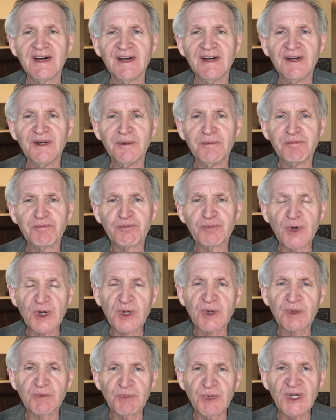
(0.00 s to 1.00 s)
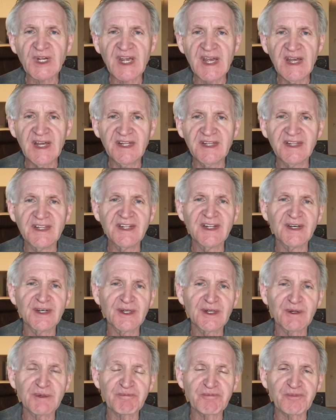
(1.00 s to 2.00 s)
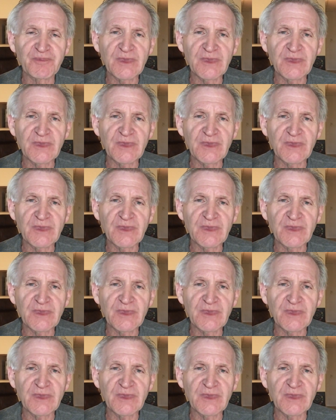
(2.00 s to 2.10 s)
um, book, bookend uh,